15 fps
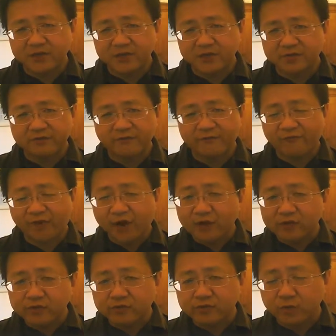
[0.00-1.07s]
are just
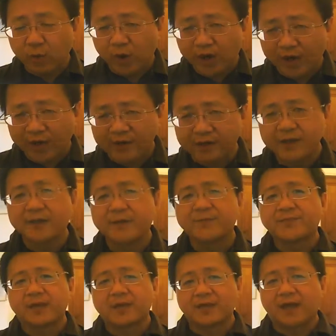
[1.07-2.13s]
far too wide.
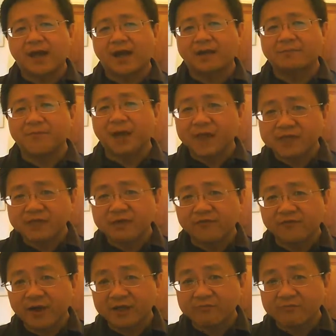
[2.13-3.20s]
There are plenty of